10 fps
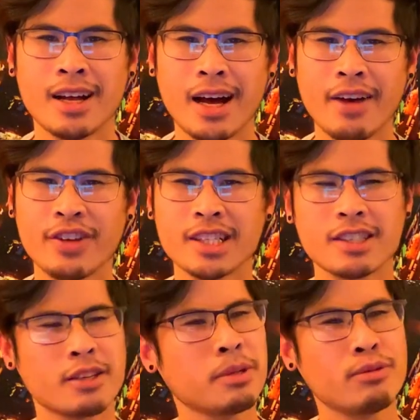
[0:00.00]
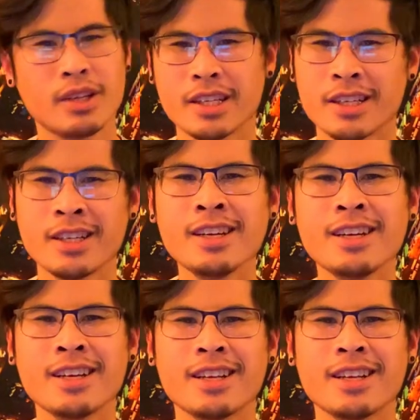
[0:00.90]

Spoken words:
I think this is gonna be really good.